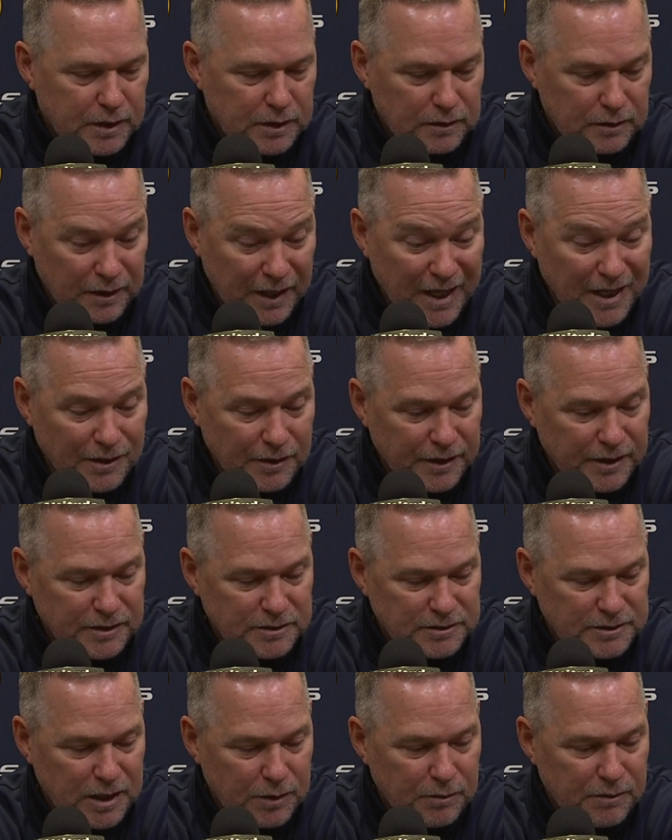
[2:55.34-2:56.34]
lately
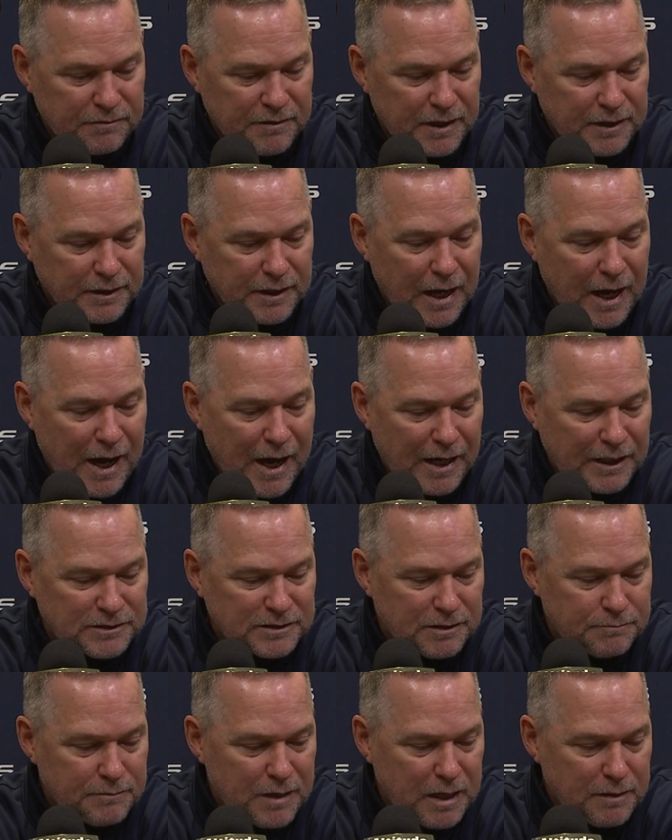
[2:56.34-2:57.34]
is that we've had
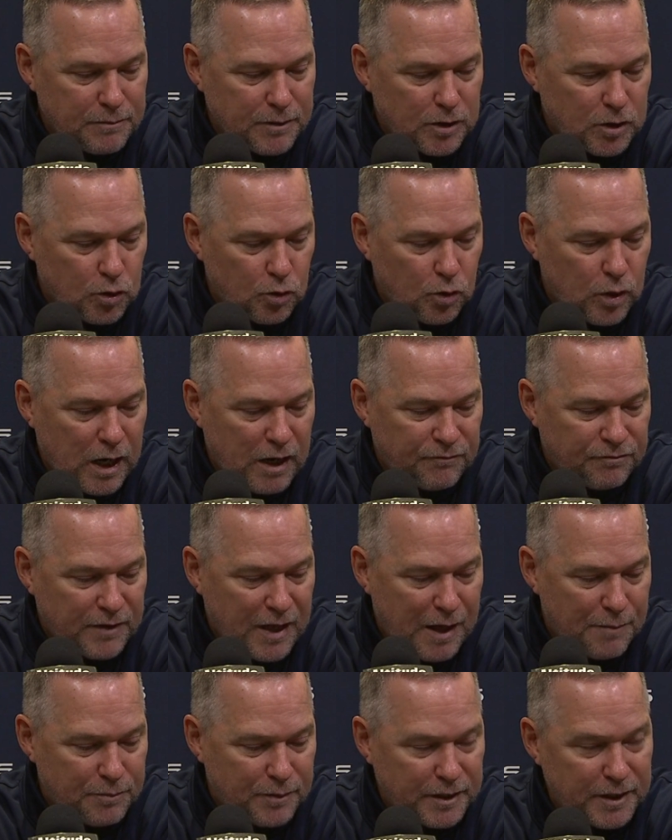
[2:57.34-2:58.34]
guys that maybe who have
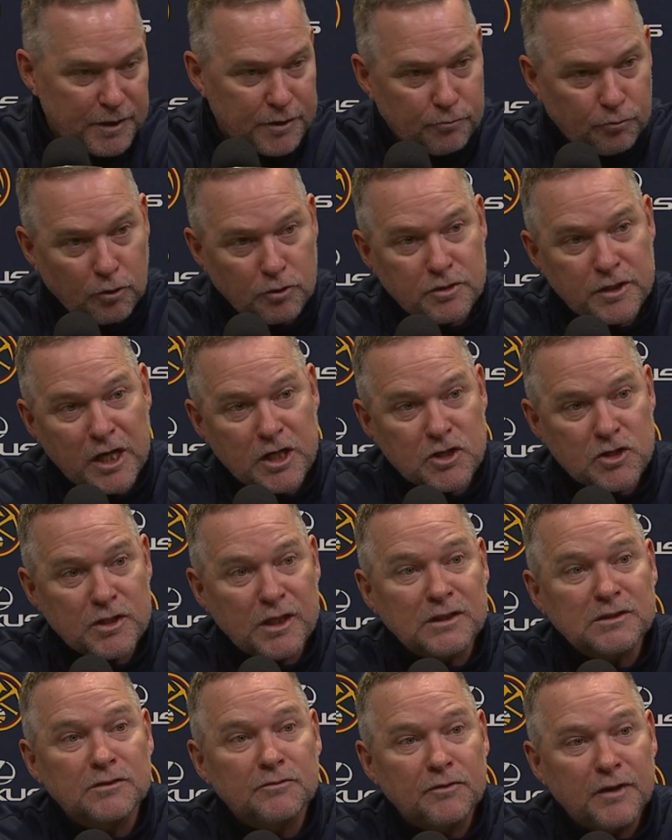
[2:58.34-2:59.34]
not been in the rotation
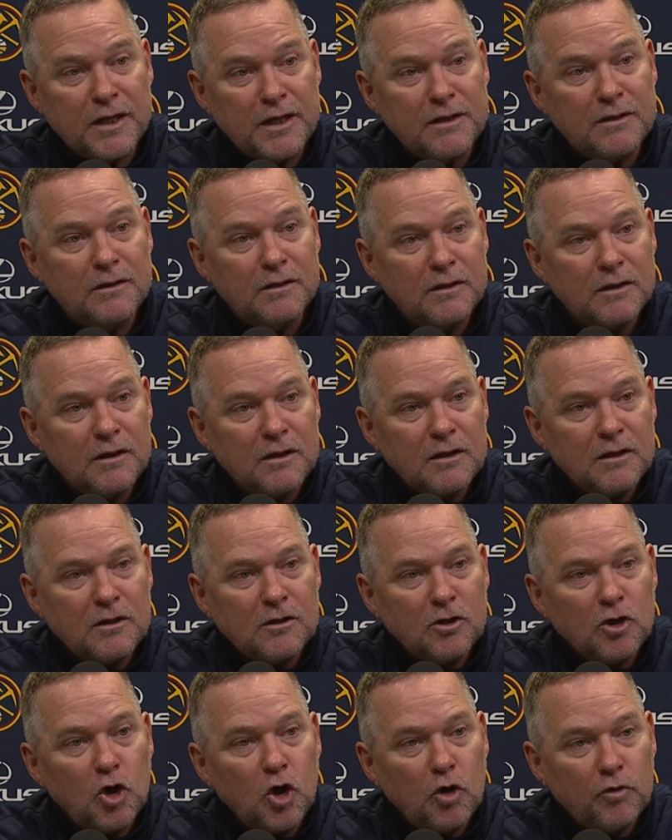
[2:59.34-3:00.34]
as of late,
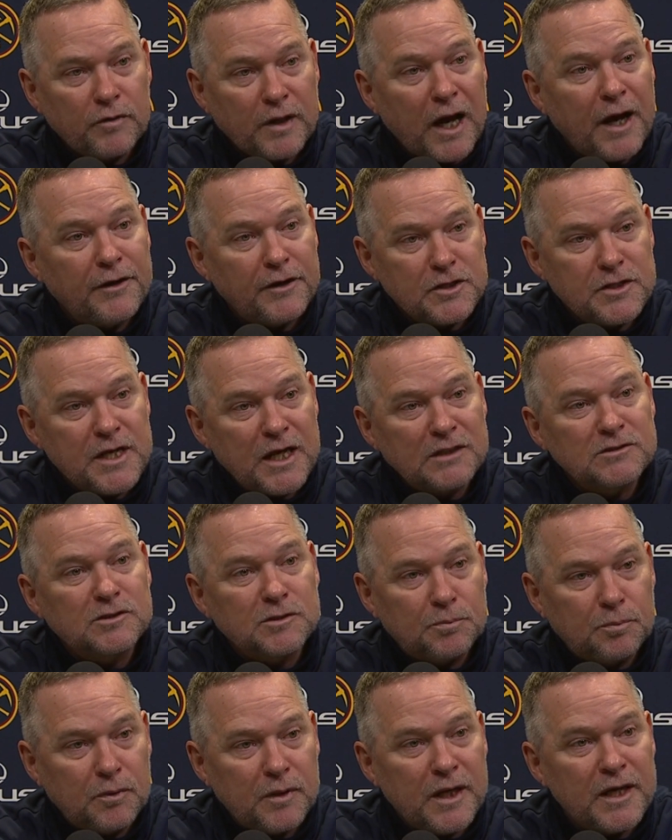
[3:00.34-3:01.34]
who have gotten a chance
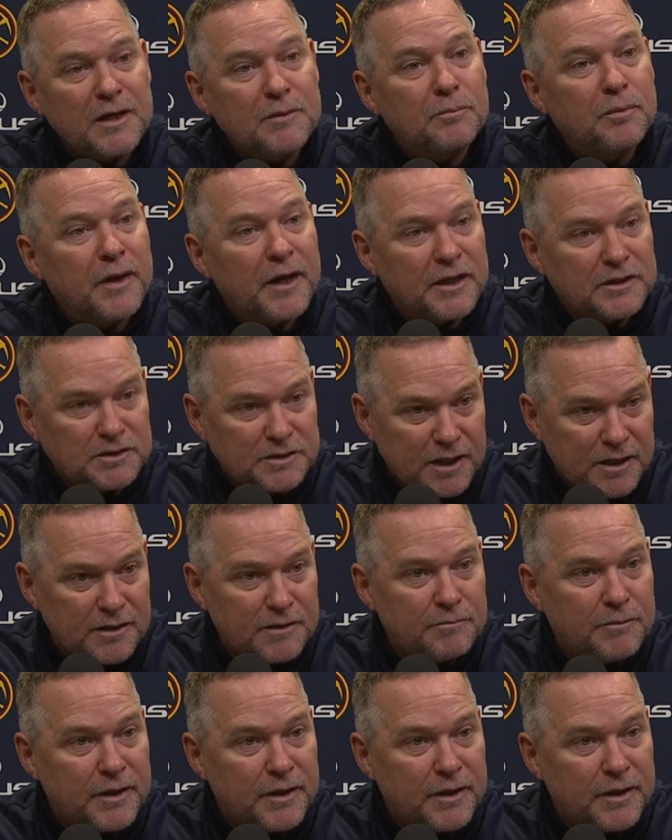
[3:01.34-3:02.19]
to play and play extended